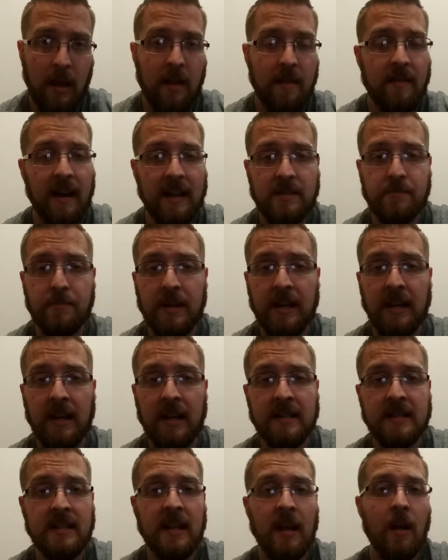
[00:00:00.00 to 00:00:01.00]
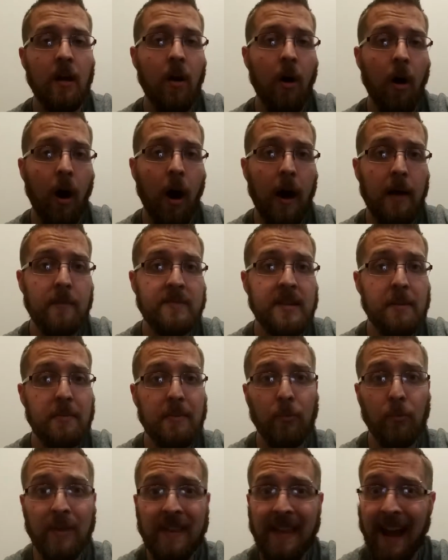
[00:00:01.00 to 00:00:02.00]
That's because
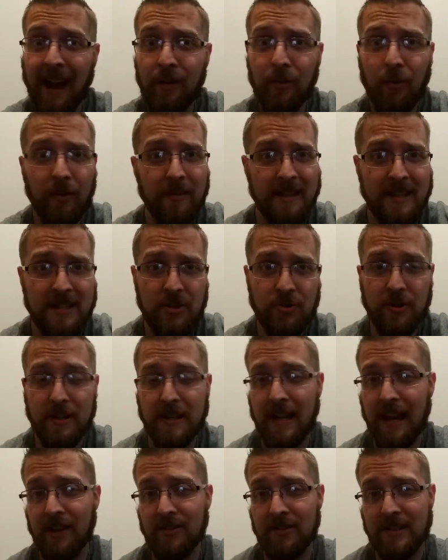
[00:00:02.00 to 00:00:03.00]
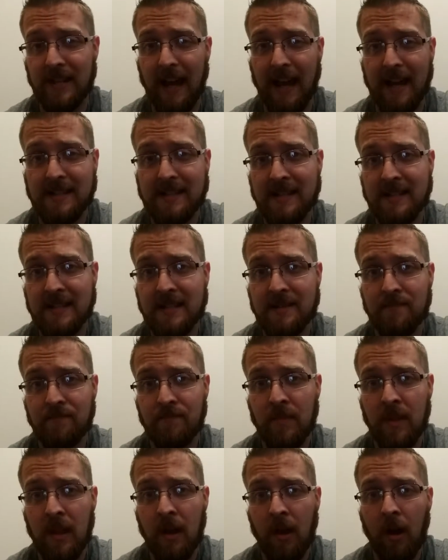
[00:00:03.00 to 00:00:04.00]
without these greenhouse gases,
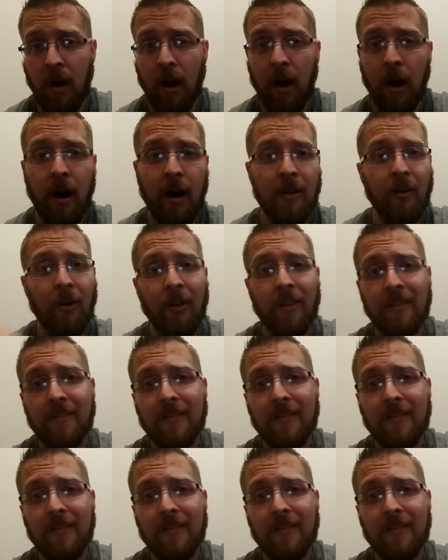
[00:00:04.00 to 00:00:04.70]
all